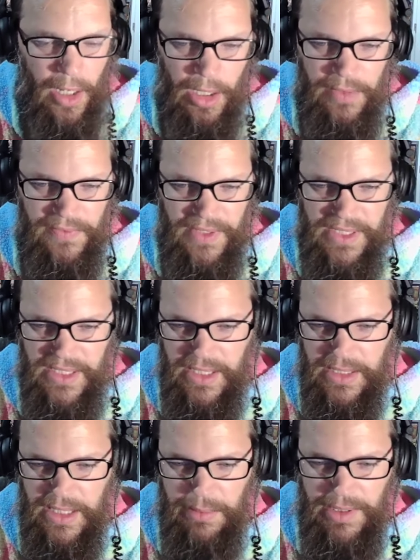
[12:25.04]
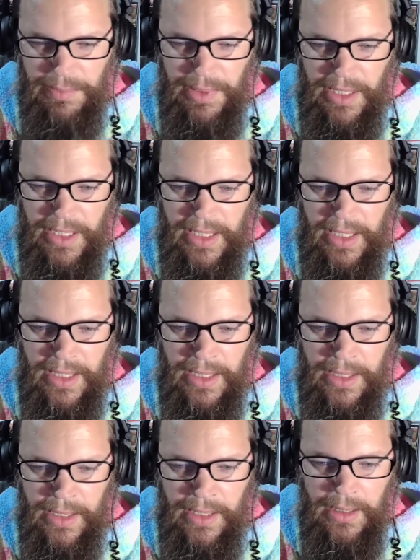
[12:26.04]
all of these things come into play,
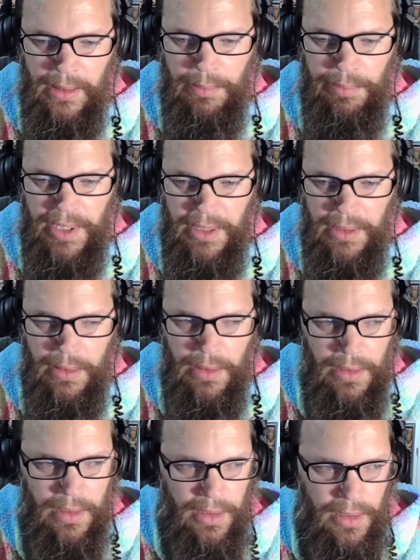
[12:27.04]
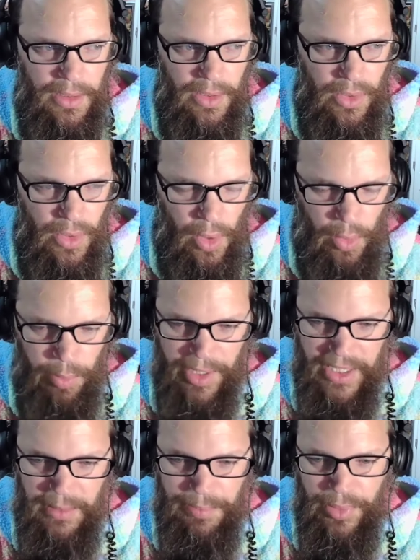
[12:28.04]
but
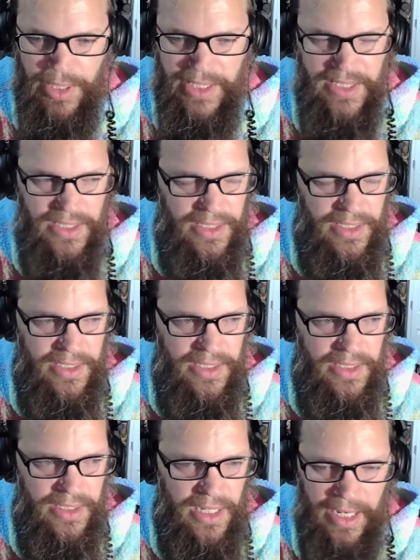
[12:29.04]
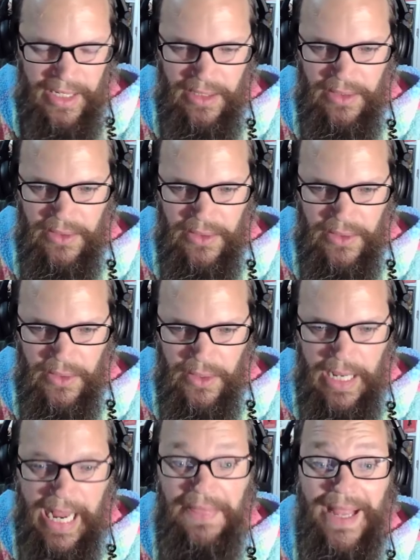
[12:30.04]
nobody presses Tyler
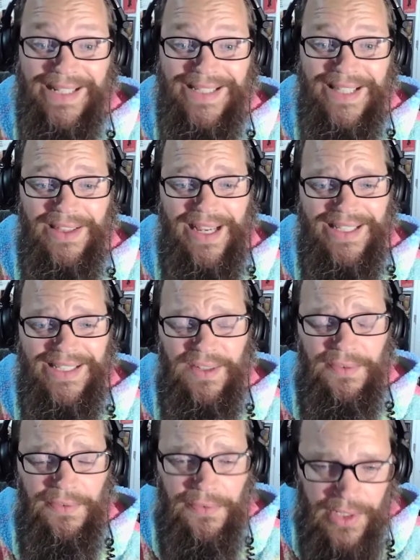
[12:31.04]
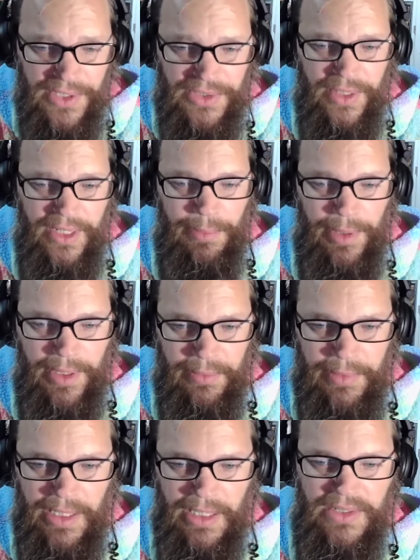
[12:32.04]
and that's the that's the frustrating part of
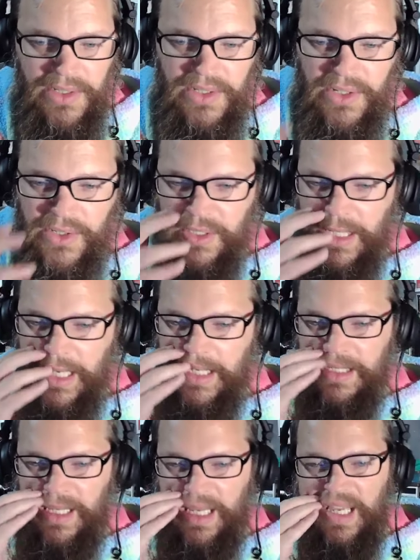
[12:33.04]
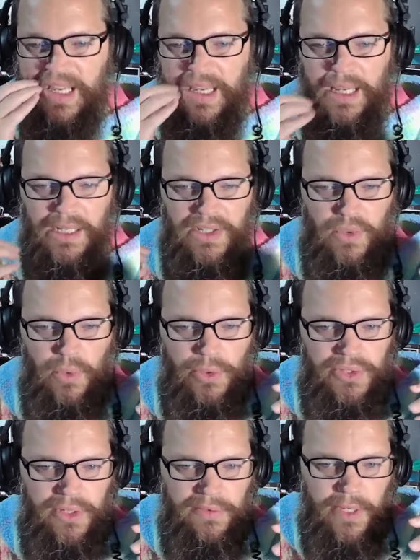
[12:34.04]
me is is there's not uh, any
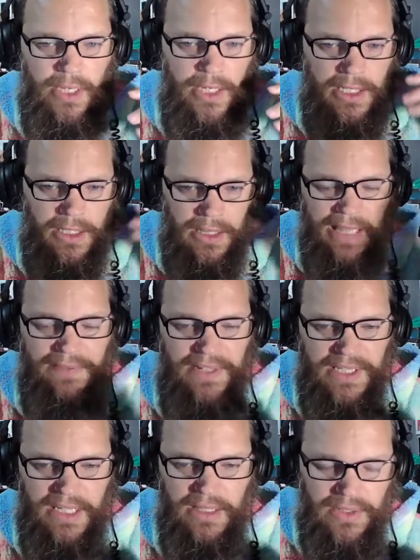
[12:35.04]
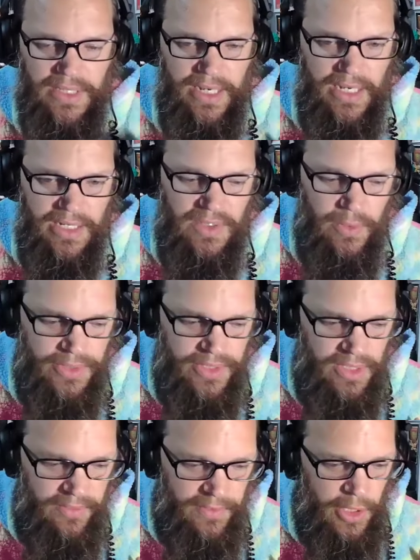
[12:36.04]
sort of levity there's not any sort
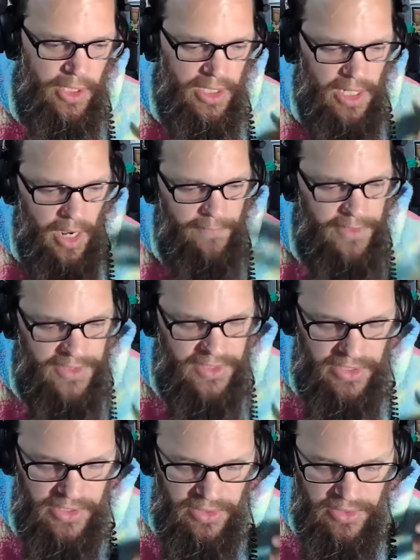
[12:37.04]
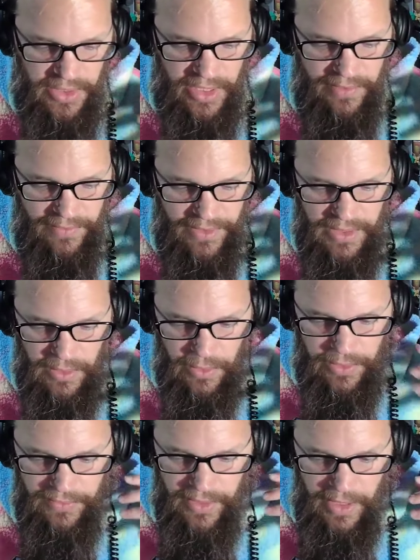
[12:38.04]
of conversation there's not any sort
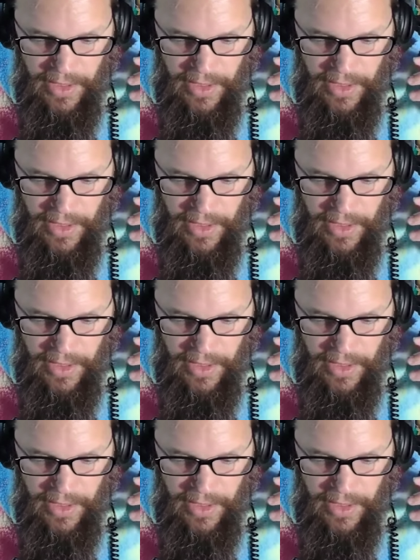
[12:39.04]
of